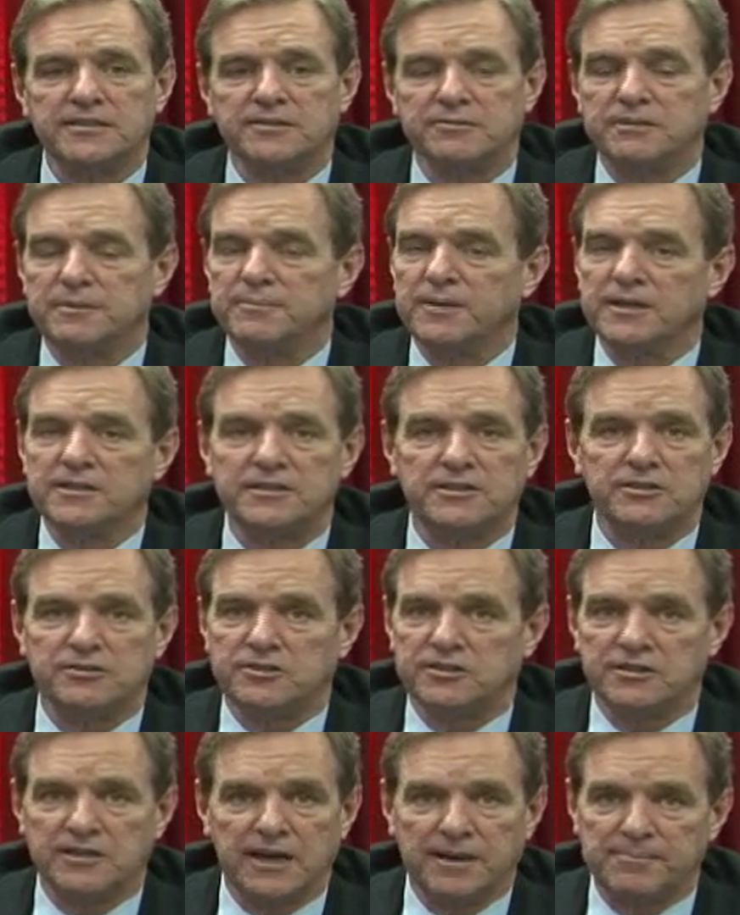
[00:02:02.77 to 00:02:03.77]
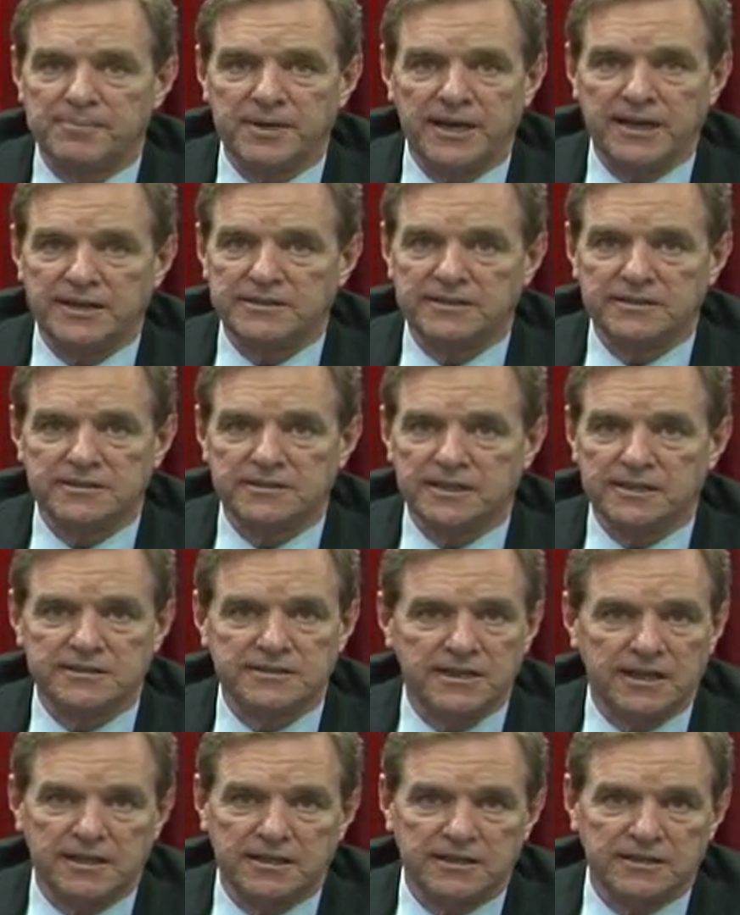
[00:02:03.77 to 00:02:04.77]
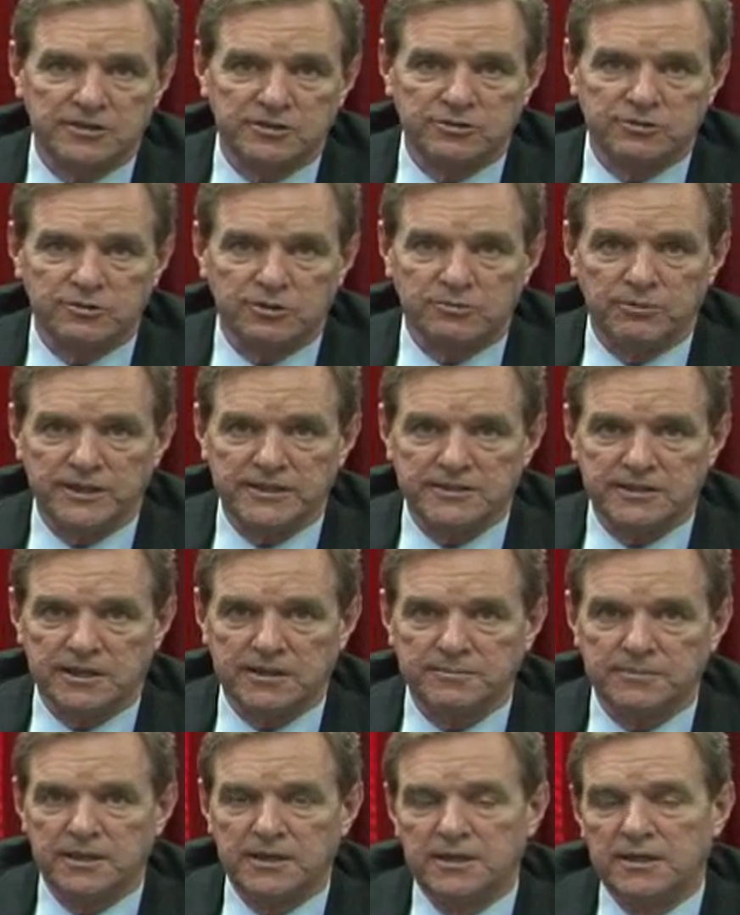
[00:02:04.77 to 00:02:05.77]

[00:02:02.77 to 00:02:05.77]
3 months, you should not be anxious. That's not an unusual wait time.